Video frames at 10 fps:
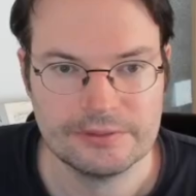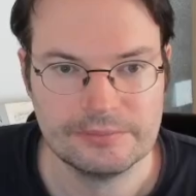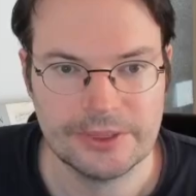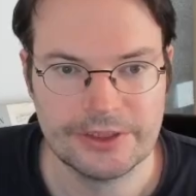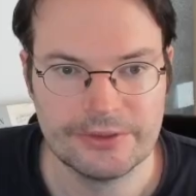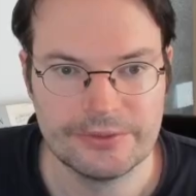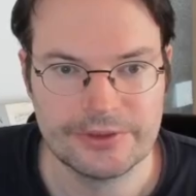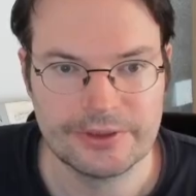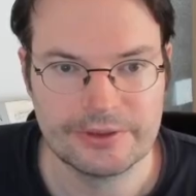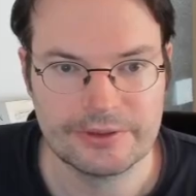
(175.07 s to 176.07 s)
by
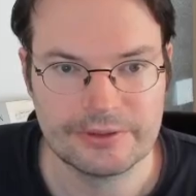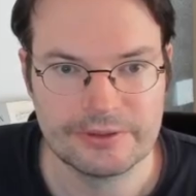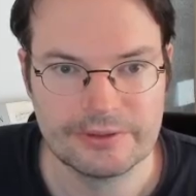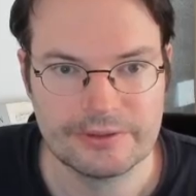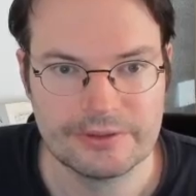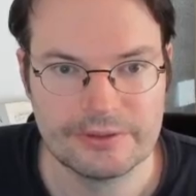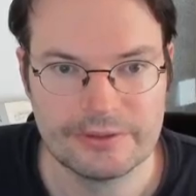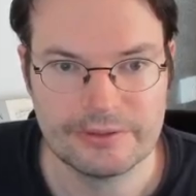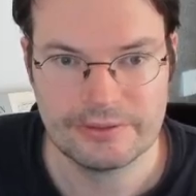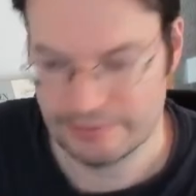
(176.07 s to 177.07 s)
using
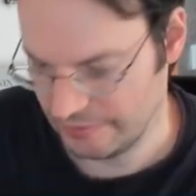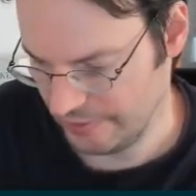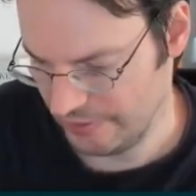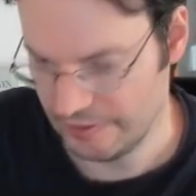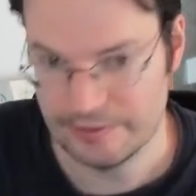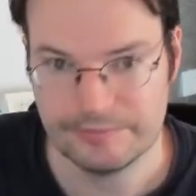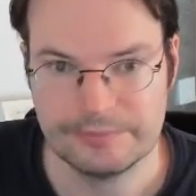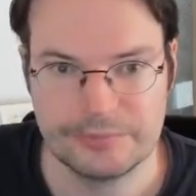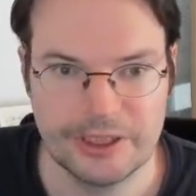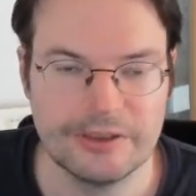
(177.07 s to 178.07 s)
the
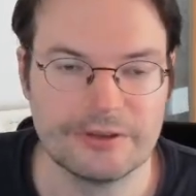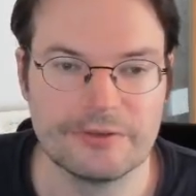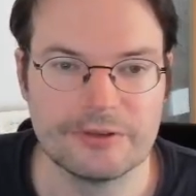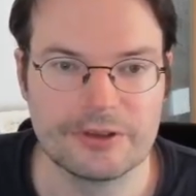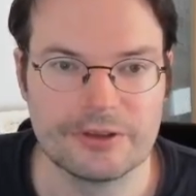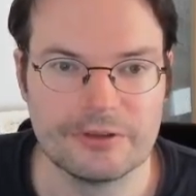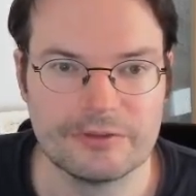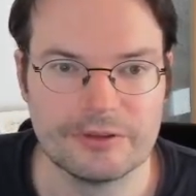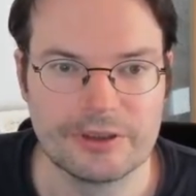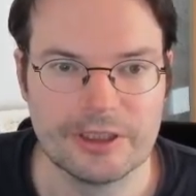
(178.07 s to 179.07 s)
prelude version
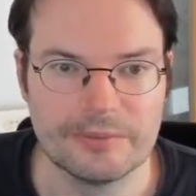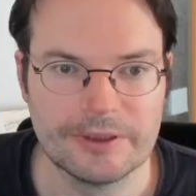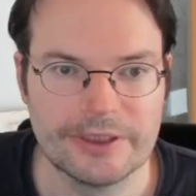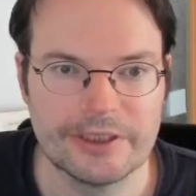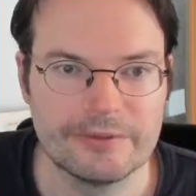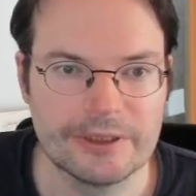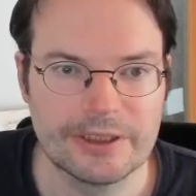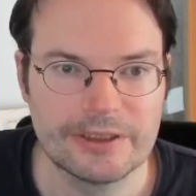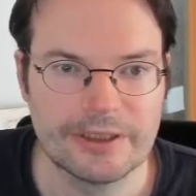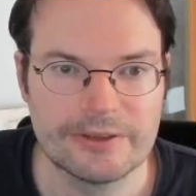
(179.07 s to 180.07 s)
of lookup, and then we
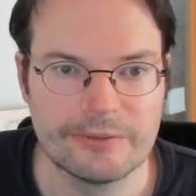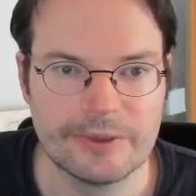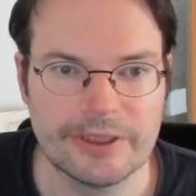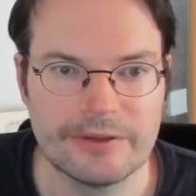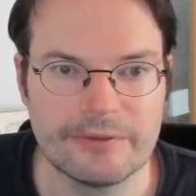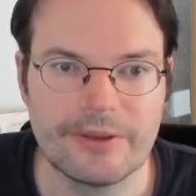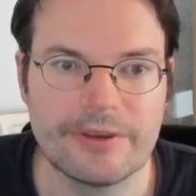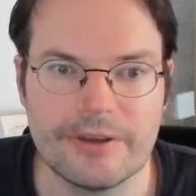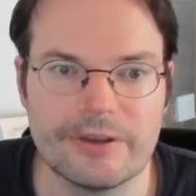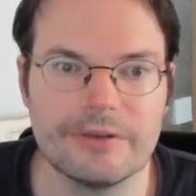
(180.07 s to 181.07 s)
can get away with
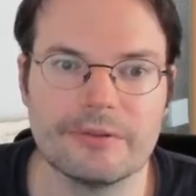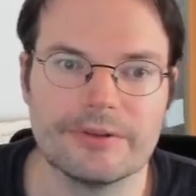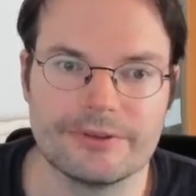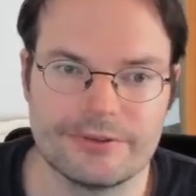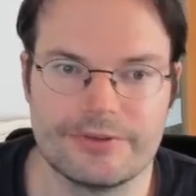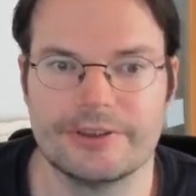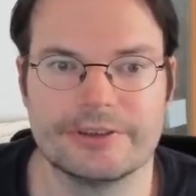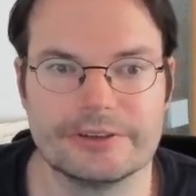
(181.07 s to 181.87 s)
the EQ constraint.